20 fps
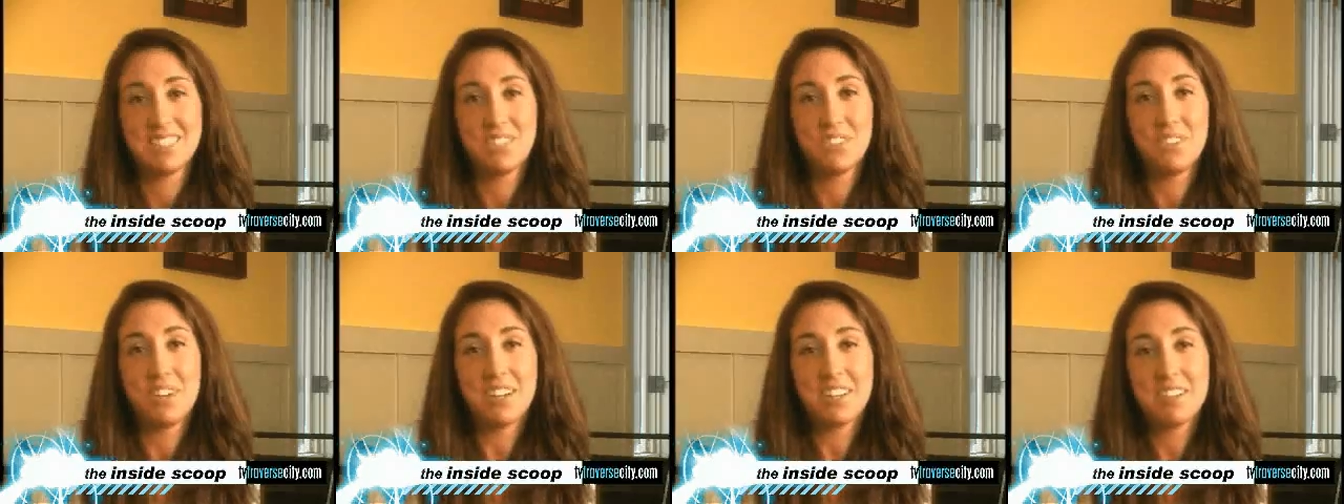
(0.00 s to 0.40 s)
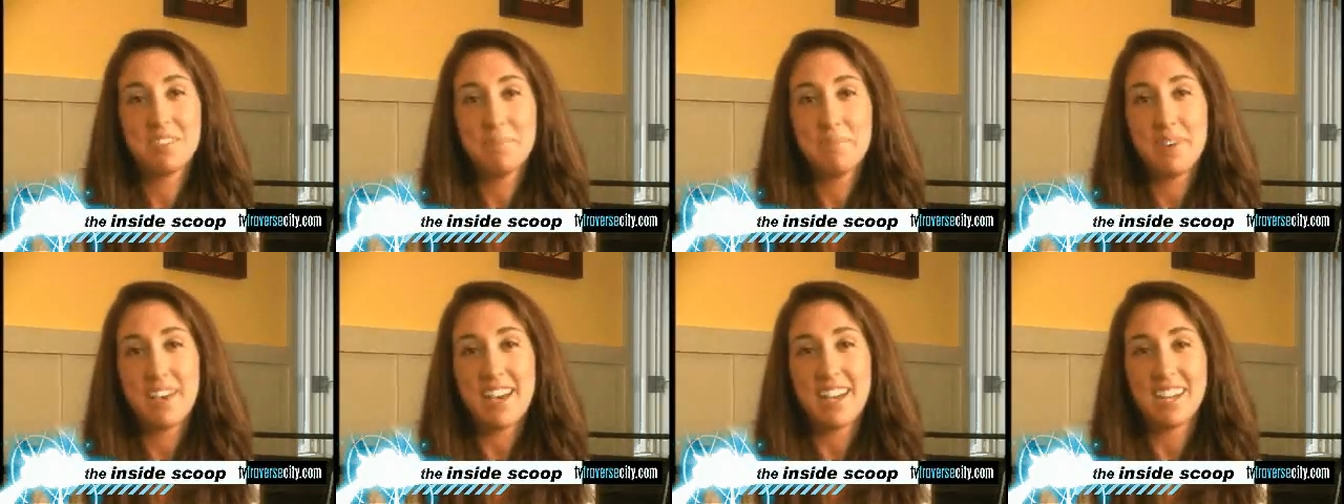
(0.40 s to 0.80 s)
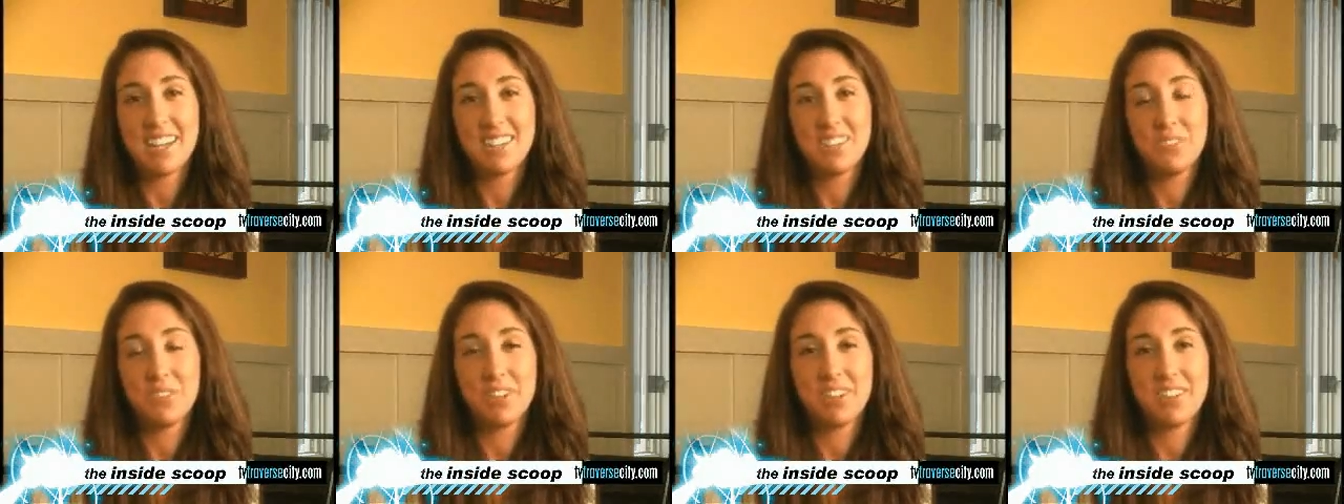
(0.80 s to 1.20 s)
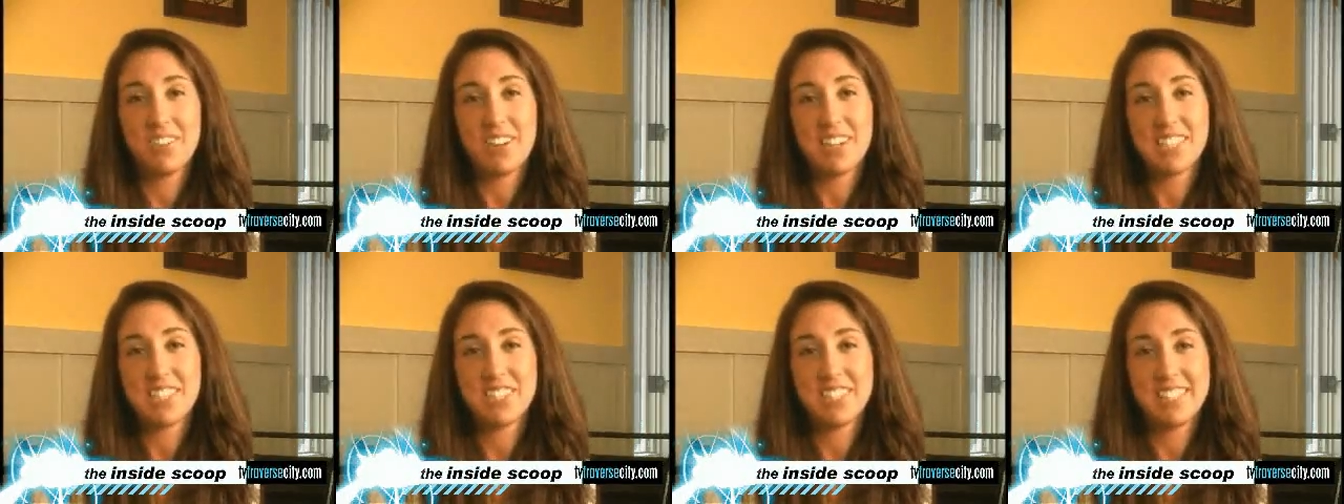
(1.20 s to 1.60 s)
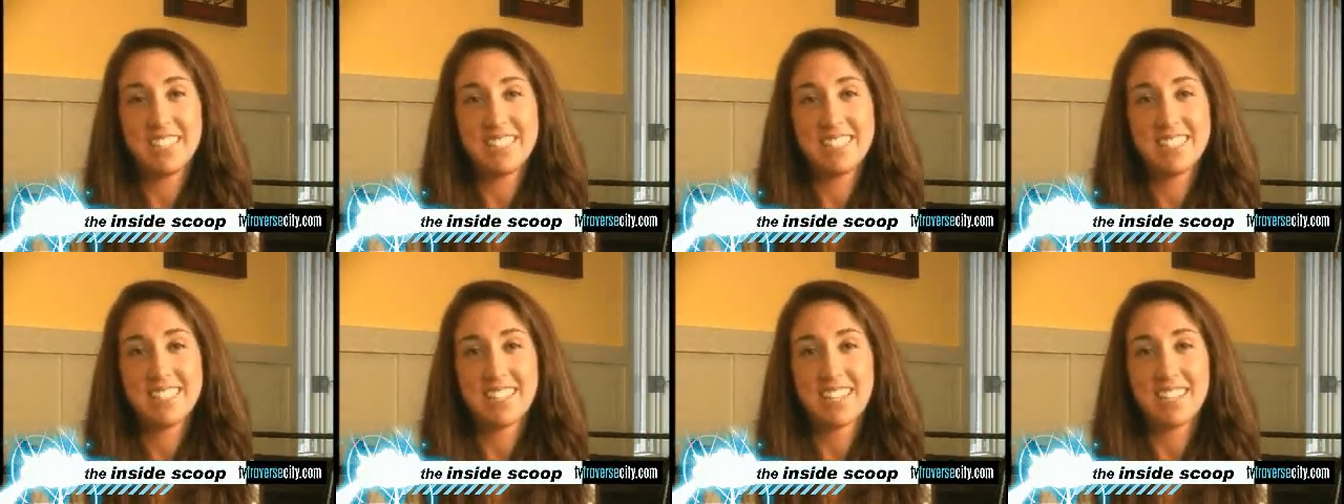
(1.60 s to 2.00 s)
Welcome back. We're watching the
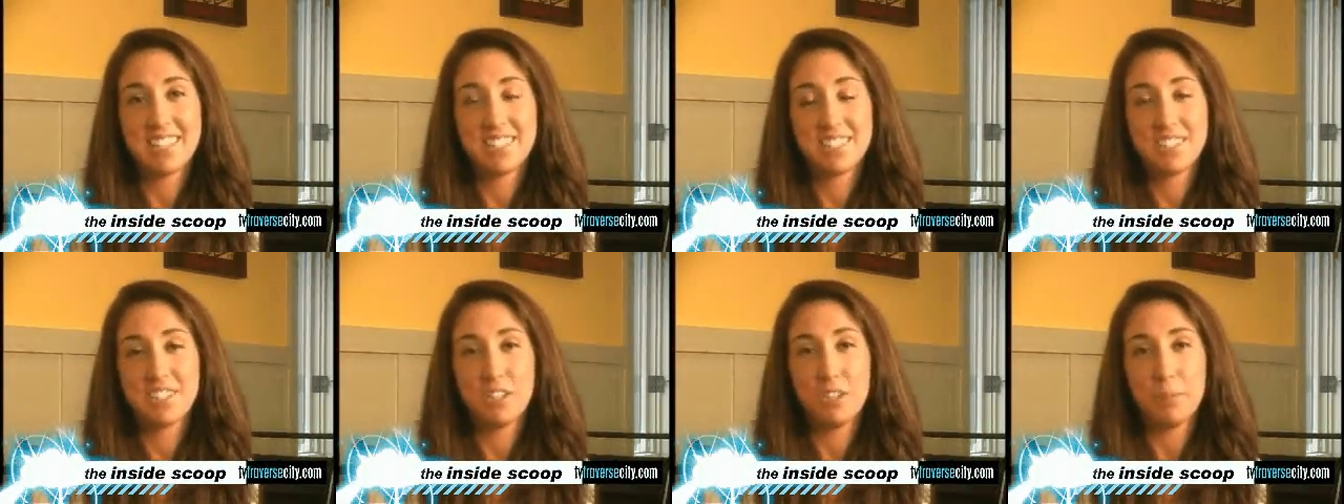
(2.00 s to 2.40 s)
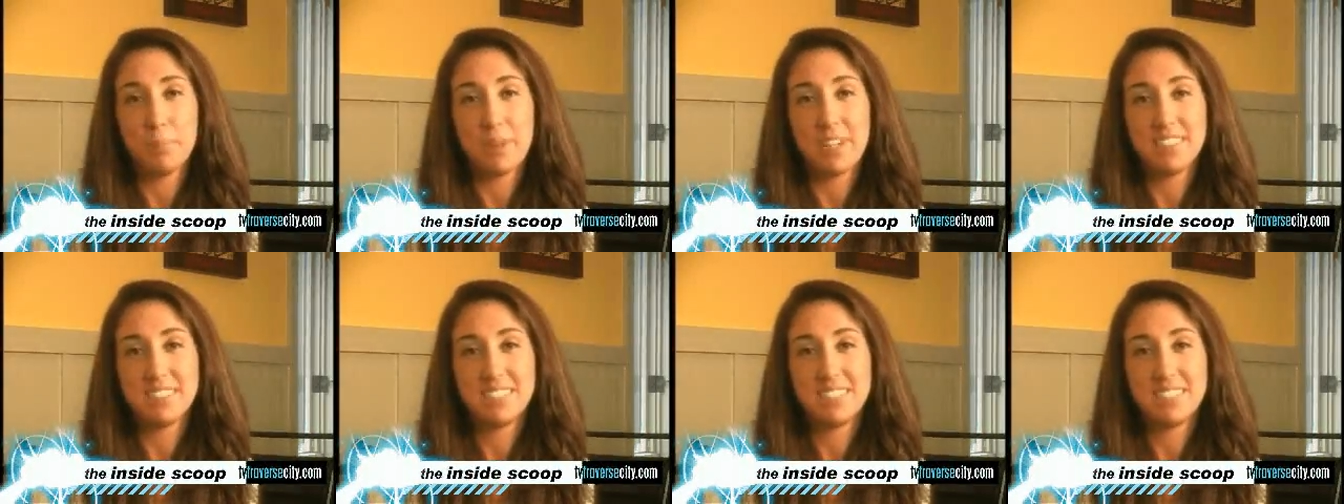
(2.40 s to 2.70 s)
Inside Scoop on